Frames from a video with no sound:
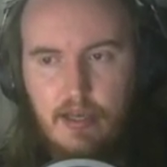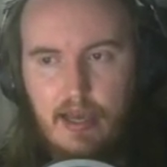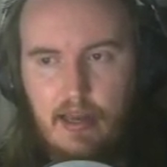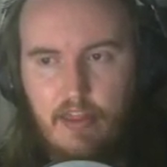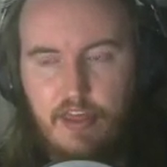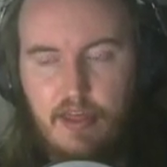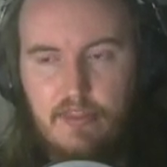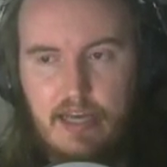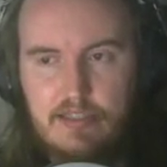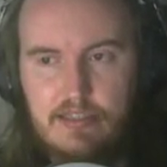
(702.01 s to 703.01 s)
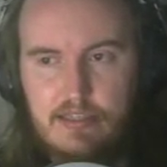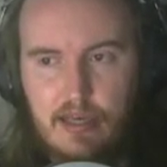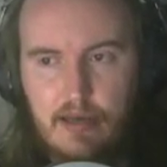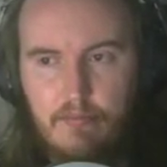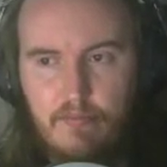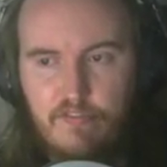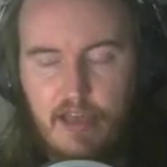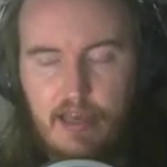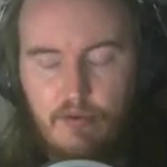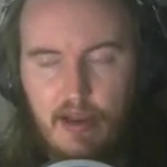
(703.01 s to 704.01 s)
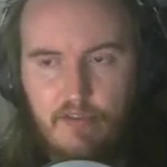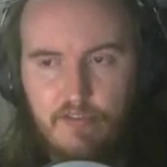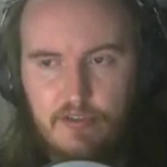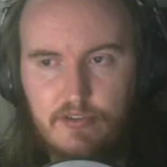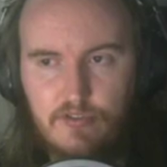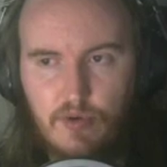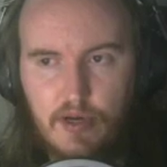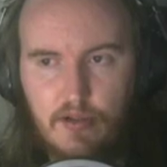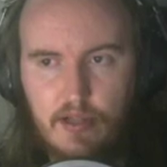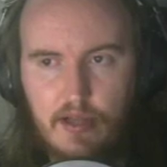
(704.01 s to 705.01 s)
And I think that's fairly relevant as well.